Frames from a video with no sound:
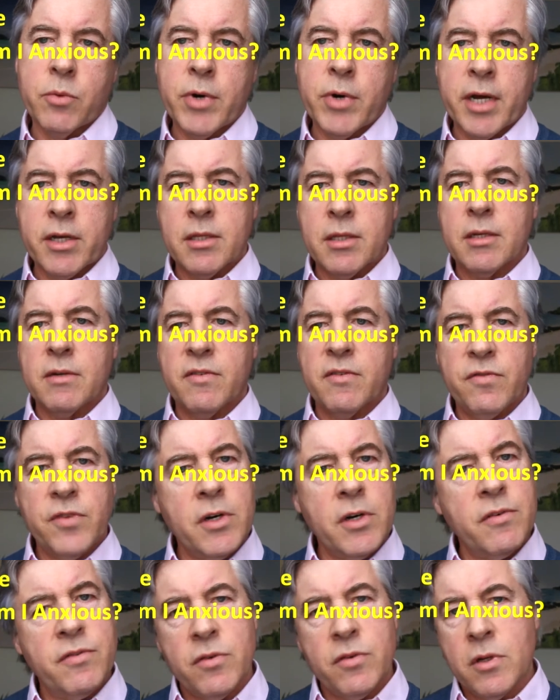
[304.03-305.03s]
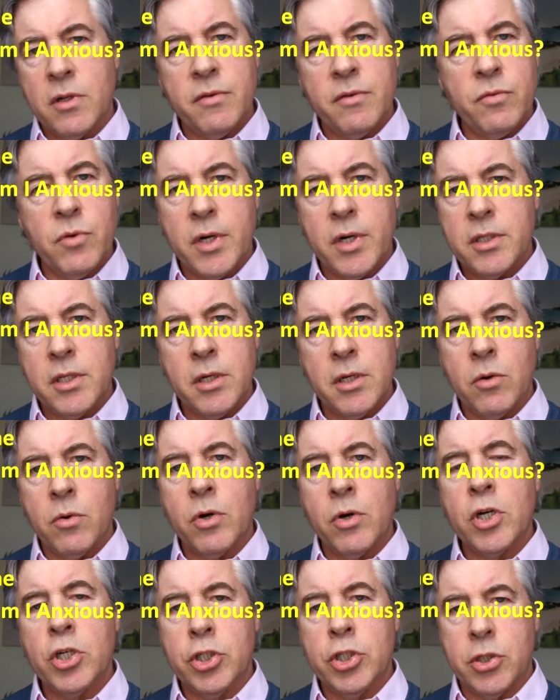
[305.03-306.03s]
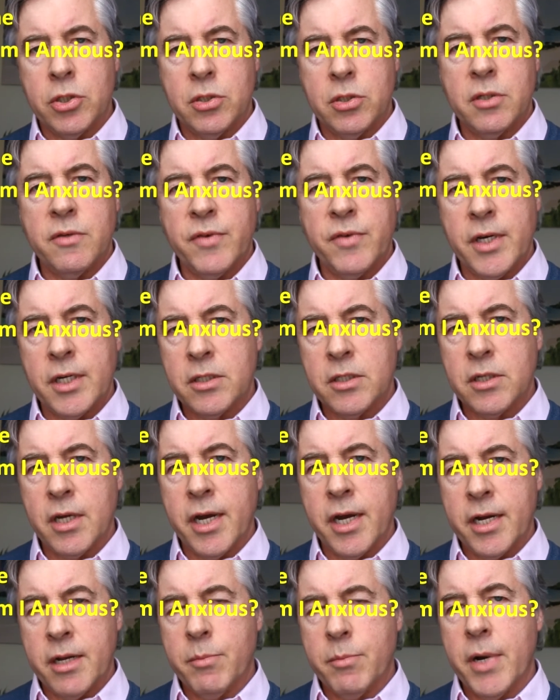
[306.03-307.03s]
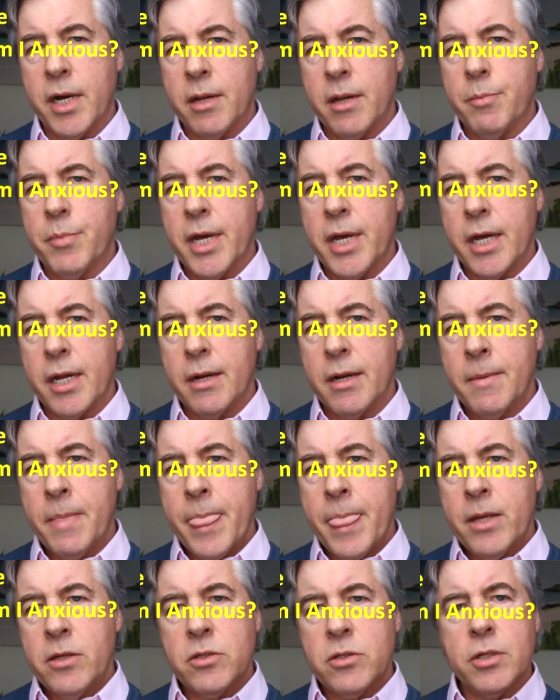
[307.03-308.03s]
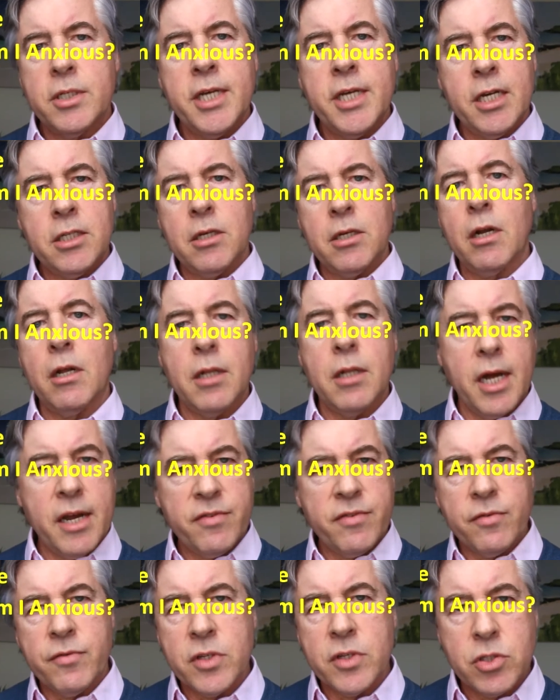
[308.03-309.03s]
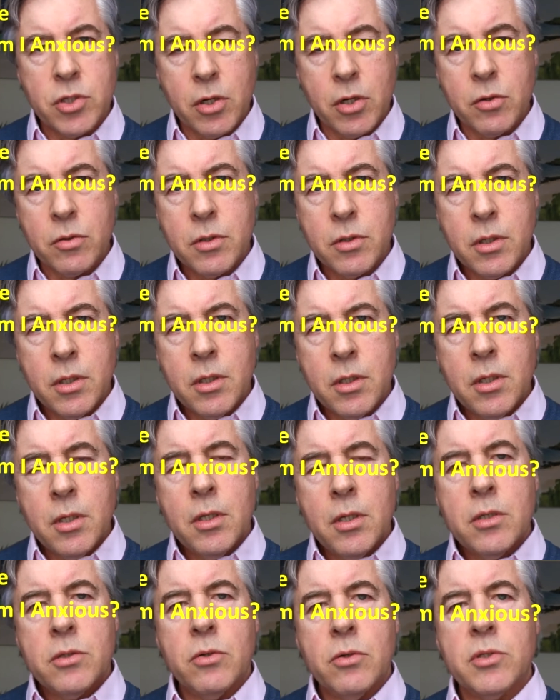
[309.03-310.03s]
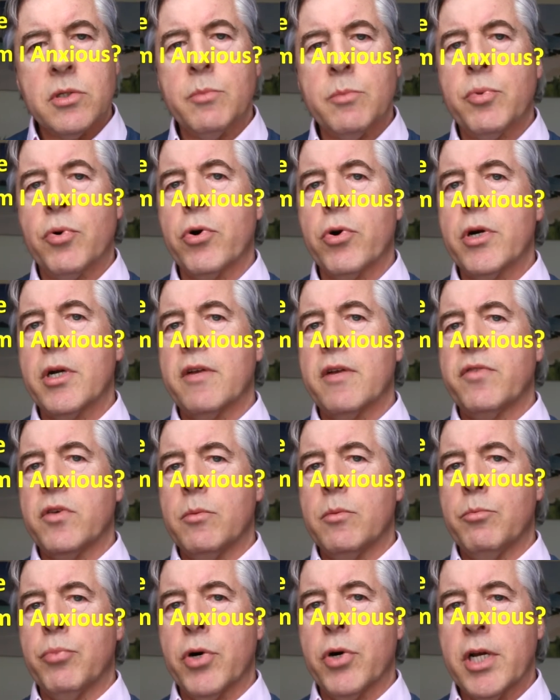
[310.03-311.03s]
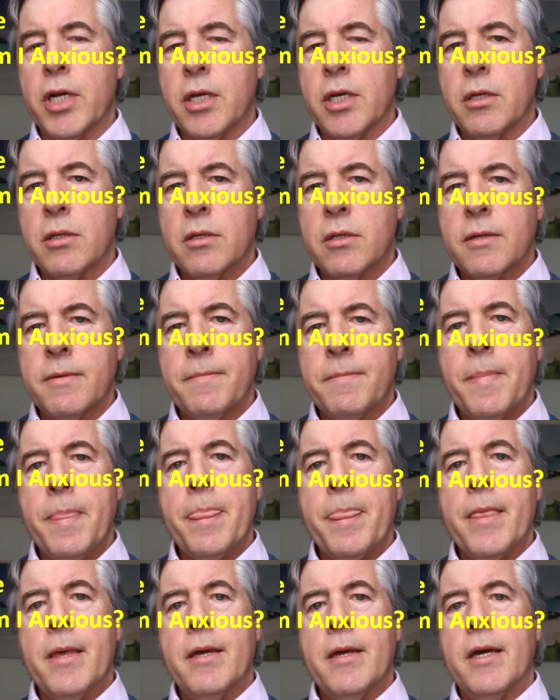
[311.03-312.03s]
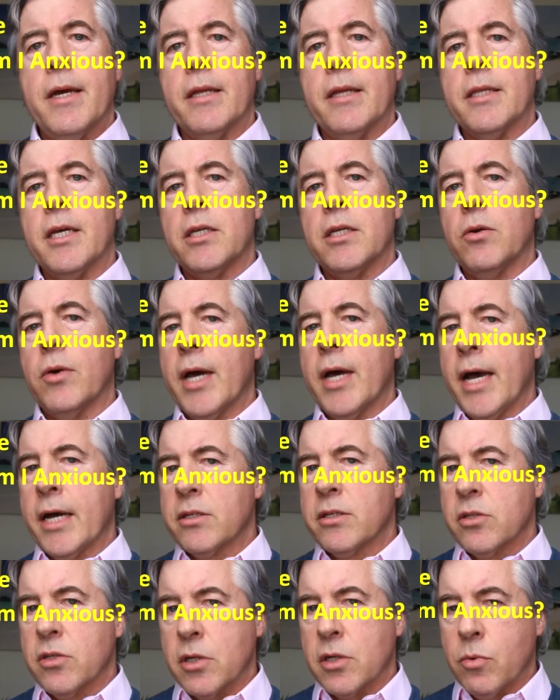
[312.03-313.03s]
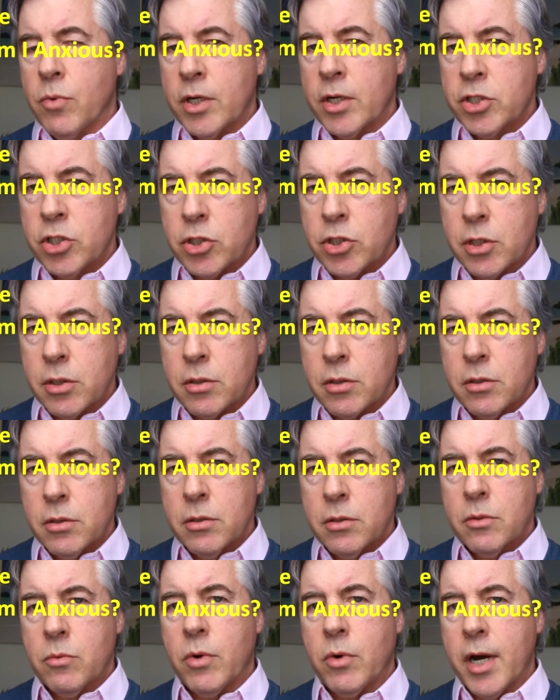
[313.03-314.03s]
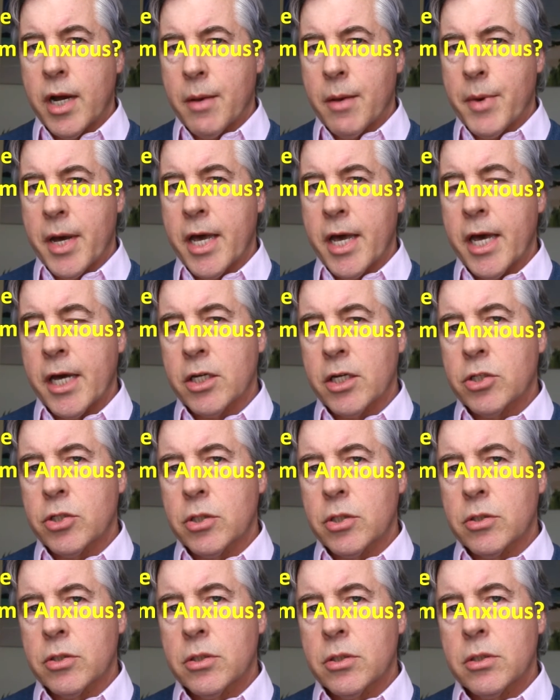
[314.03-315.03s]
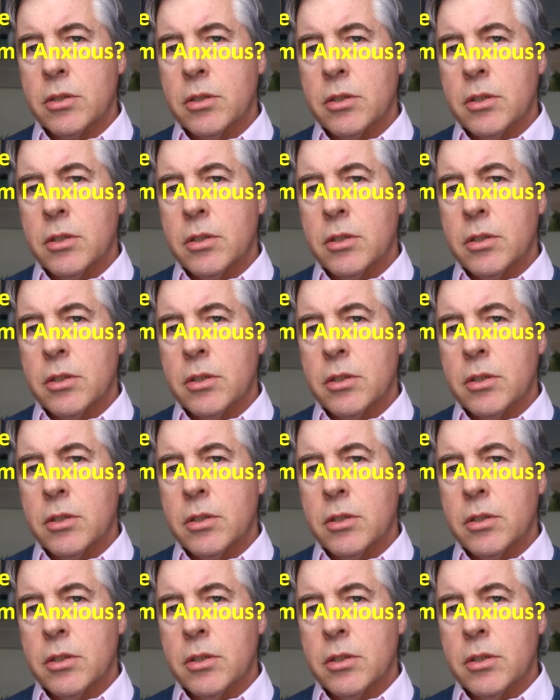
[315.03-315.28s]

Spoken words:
rather than fearful of what the origins of anxiety might have been. So it takes on a life of its own. So it's important if you breathe and then you ask the question, why am I anxious?